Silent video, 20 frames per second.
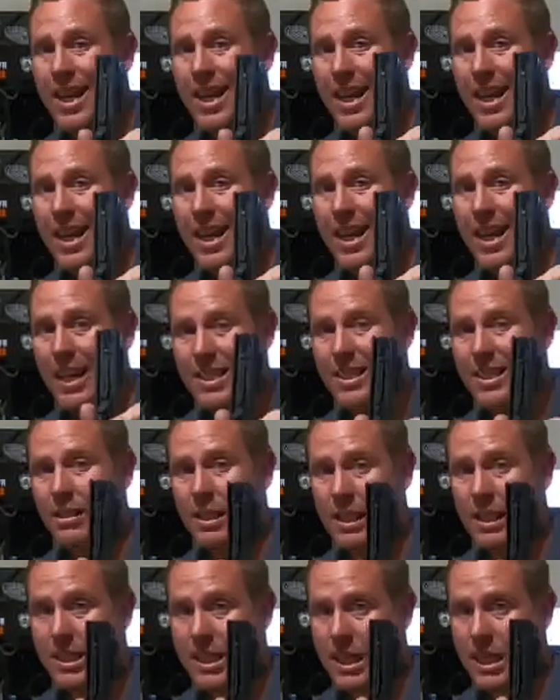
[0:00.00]
and is still
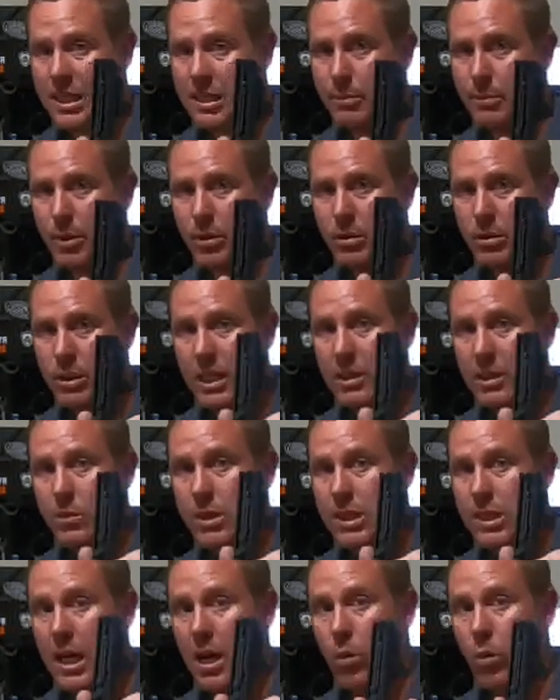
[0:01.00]
accessible. It
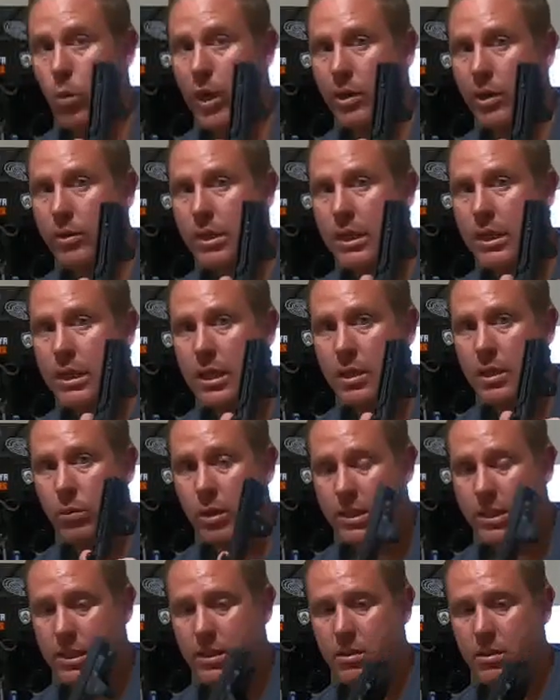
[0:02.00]
was not welded, it
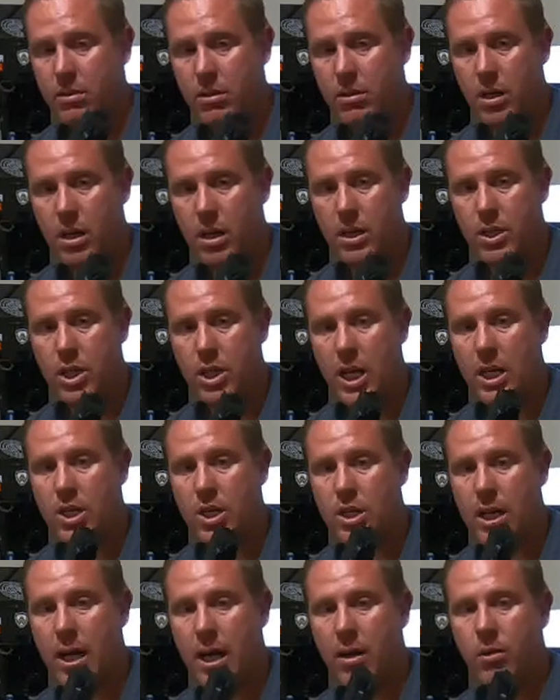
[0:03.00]
wasn't
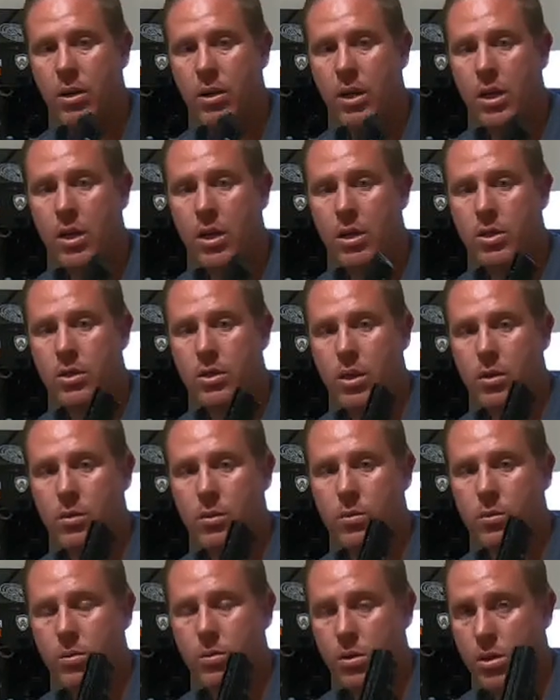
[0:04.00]
changed out,
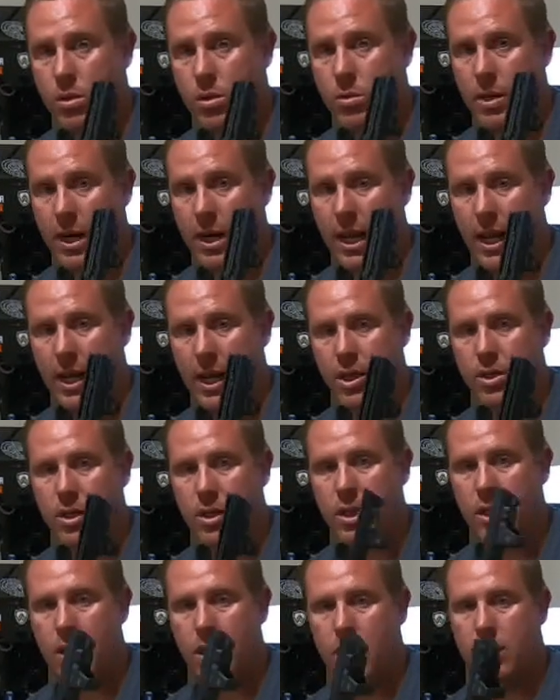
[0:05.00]
so you can
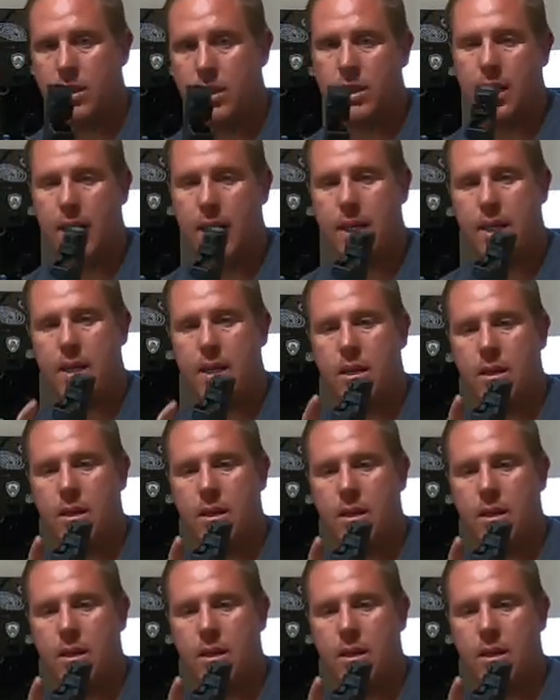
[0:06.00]
actually take